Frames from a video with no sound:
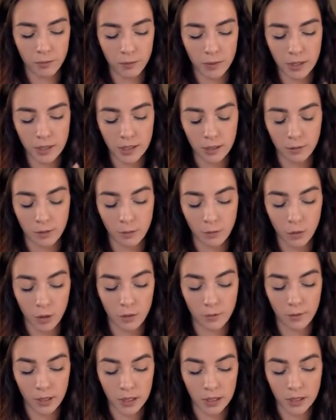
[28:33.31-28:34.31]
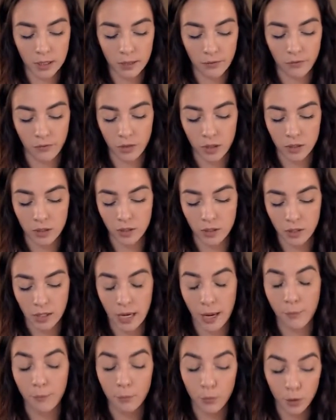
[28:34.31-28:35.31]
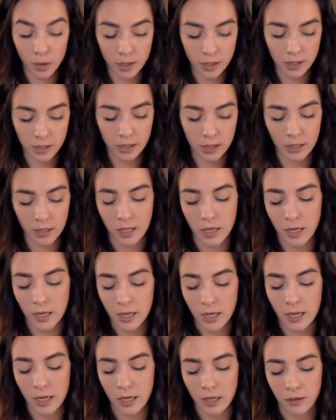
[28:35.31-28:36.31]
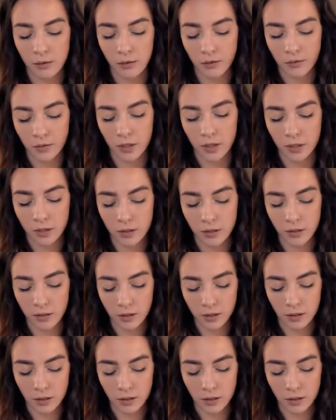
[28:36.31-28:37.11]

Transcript: Please tell me more about this Empress in reverse.